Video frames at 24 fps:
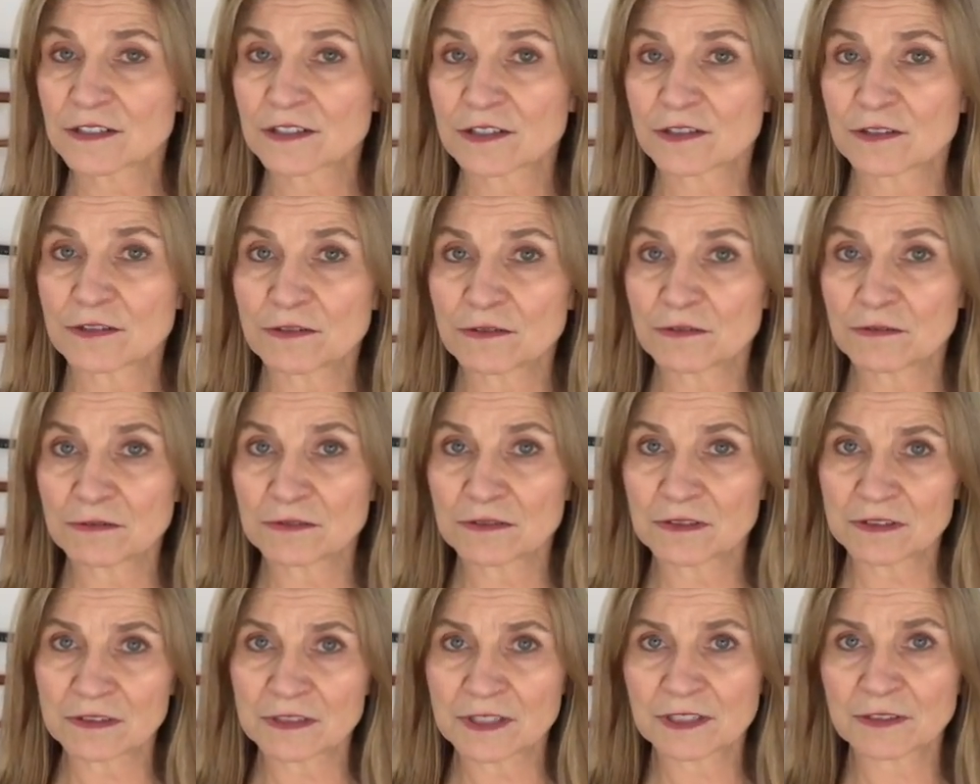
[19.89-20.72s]
to
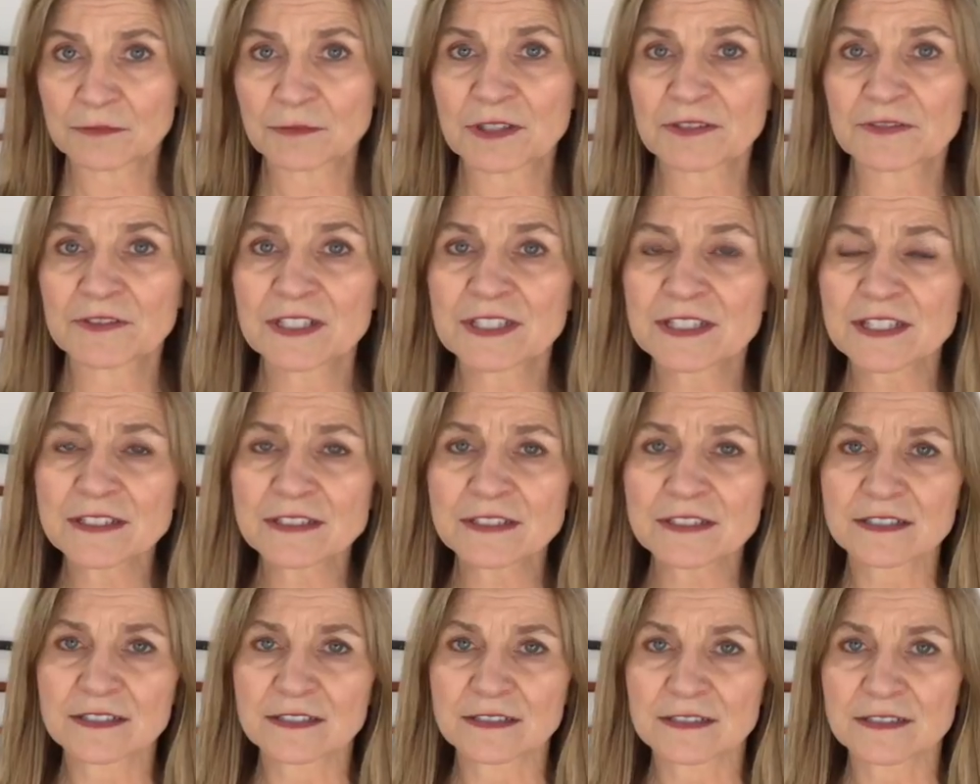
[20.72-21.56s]
deal with
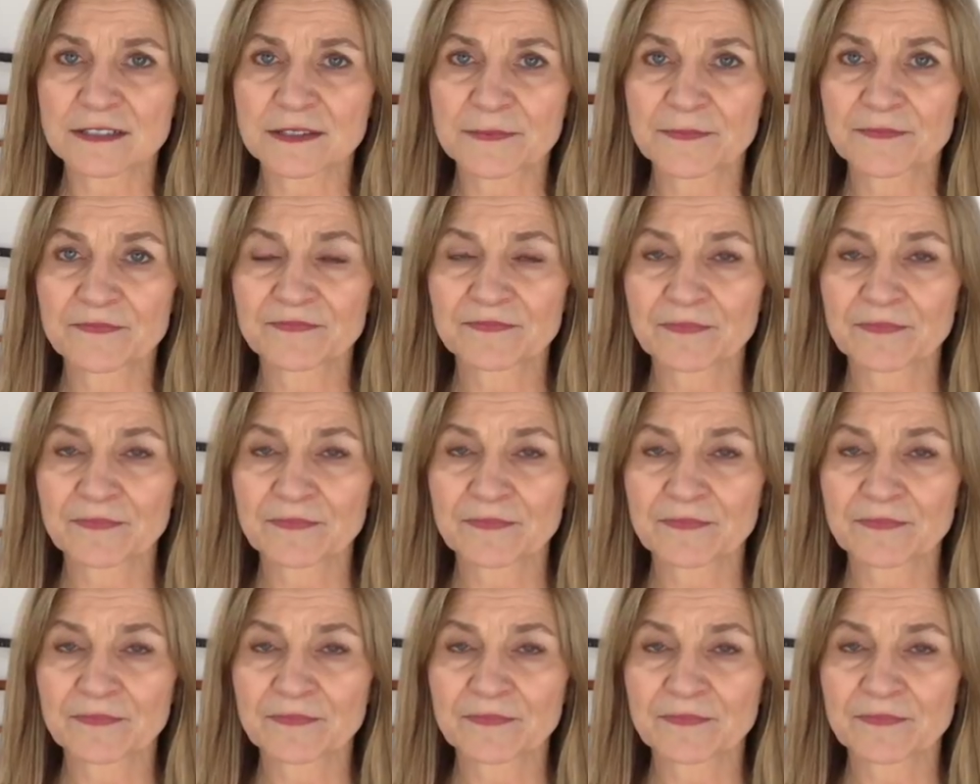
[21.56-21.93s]
resistance.